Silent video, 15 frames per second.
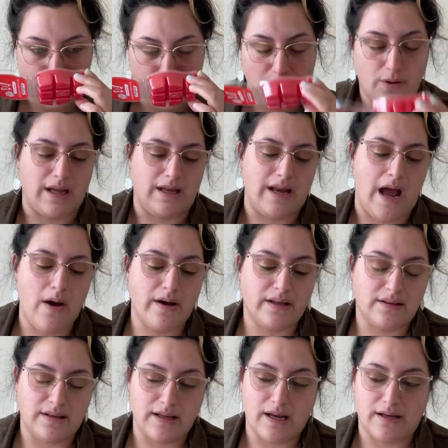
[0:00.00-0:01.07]
Okay, now I
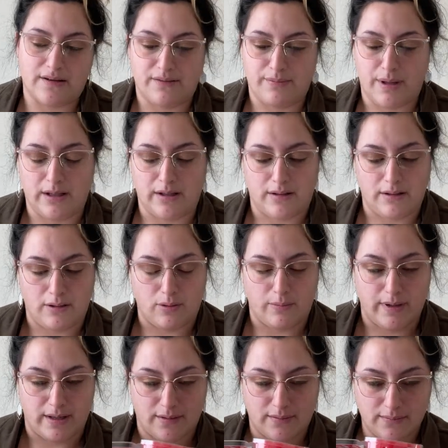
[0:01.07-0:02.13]
think I can smell it a little
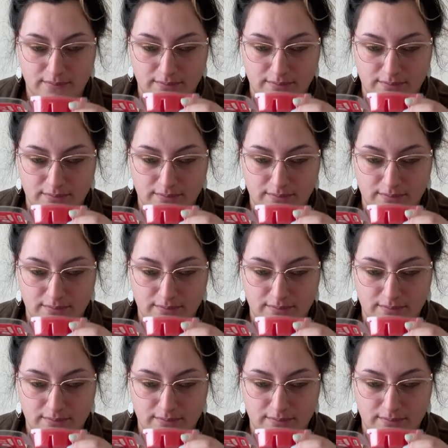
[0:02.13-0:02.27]
better.